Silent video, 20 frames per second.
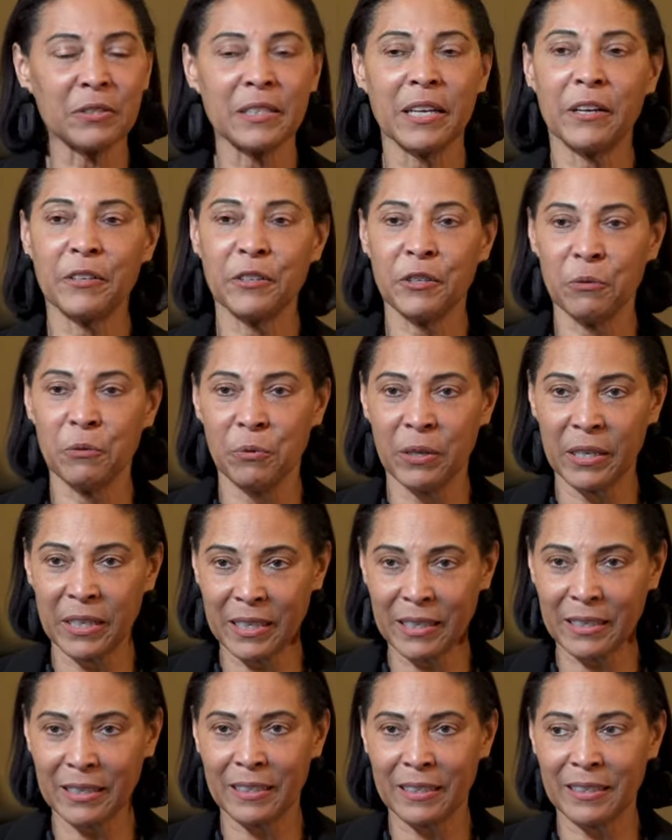there, and you'll want to
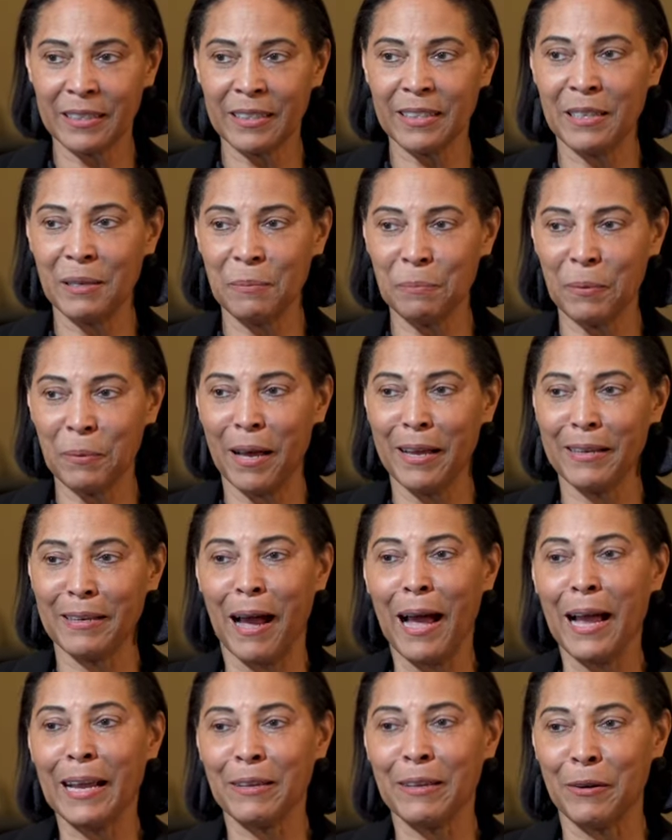keep an
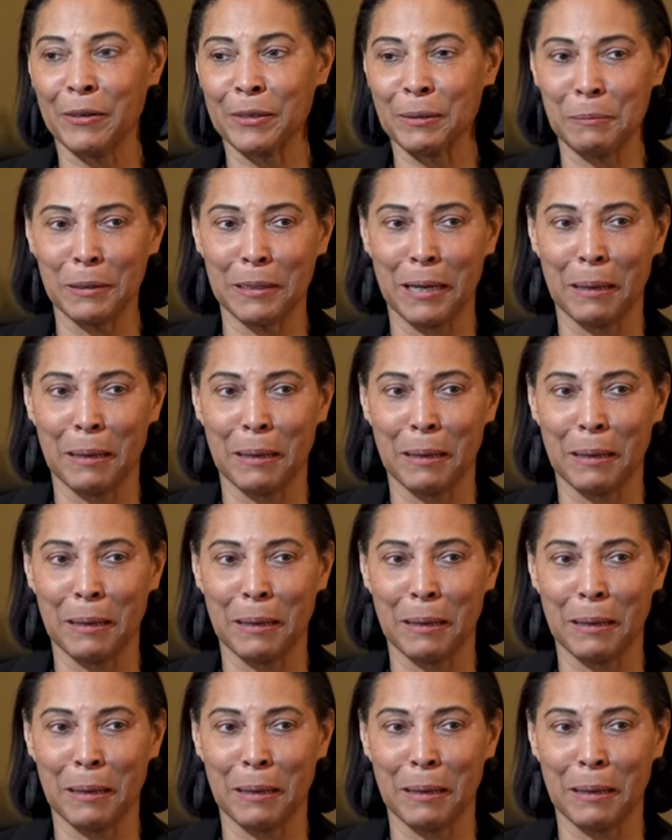eye on them. And